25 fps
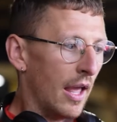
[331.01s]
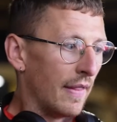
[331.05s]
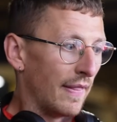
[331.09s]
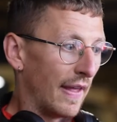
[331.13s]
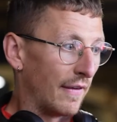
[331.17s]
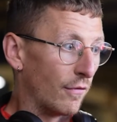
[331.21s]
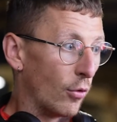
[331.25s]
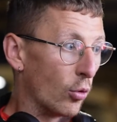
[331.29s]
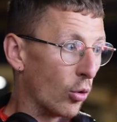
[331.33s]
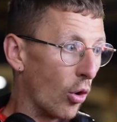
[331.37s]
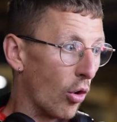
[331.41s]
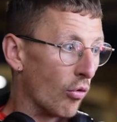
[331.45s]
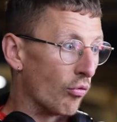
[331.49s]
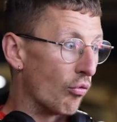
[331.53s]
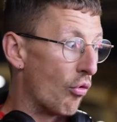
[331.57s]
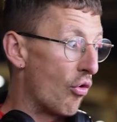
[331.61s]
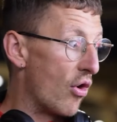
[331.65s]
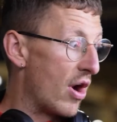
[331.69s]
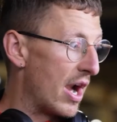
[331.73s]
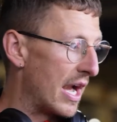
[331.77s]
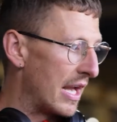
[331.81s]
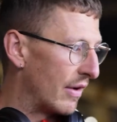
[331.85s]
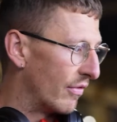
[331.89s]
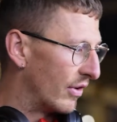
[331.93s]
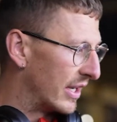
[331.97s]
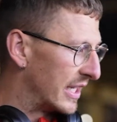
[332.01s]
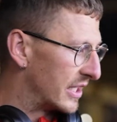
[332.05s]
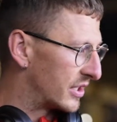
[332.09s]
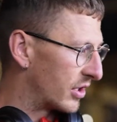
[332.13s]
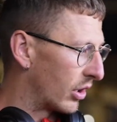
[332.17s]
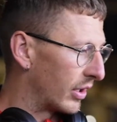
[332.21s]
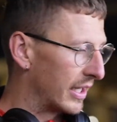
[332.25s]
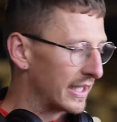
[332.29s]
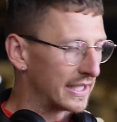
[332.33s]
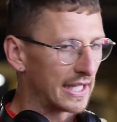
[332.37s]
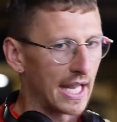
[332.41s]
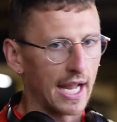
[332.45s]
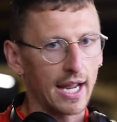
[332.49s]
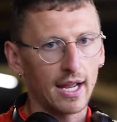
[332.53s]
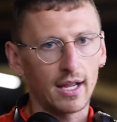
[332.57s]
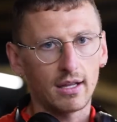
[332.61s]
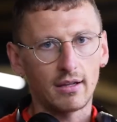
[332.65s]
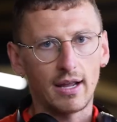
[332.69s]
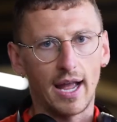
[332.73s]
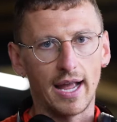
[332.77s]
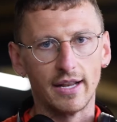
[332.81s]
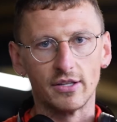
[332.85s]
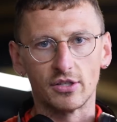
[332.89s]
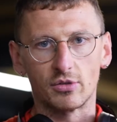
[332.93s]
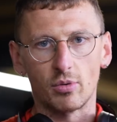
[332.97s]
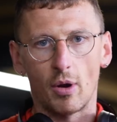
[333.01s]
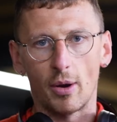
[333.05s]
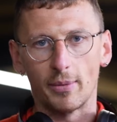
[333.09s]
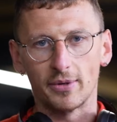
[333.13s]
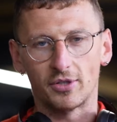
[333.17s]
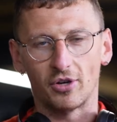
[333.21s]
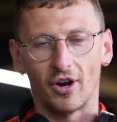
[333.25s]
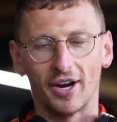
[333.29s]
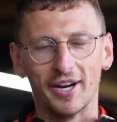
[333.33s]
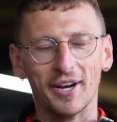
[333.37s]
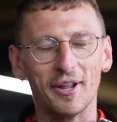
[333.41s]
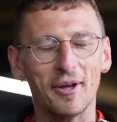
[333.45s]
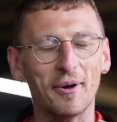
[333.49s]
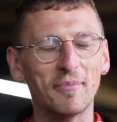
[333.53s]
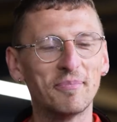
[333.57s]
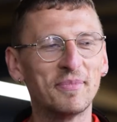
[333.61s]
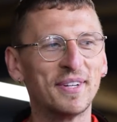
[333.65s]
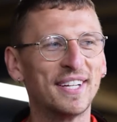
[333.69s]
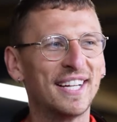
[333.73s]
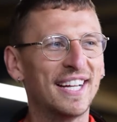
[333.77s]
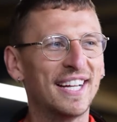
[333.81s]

they've all got really, really solid kit, hence why we're training at them.